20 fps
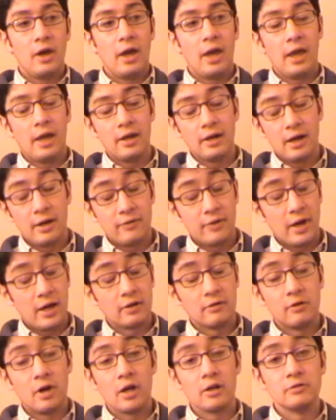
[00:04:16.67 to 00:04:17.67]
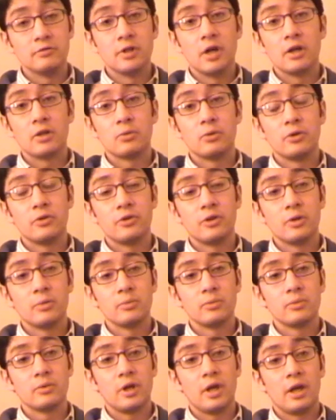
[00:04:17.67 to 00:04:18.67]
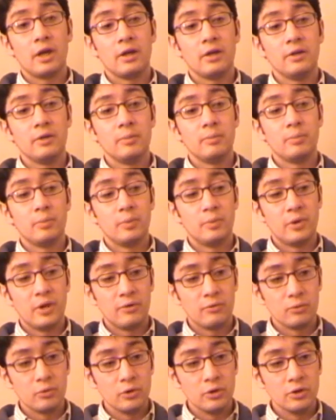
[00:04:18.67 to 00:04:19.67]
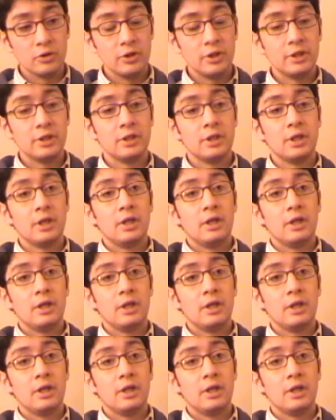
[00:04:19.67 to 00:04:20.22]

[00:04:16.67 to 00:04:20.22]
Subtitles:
and I've had a lot of luck with them, and they've really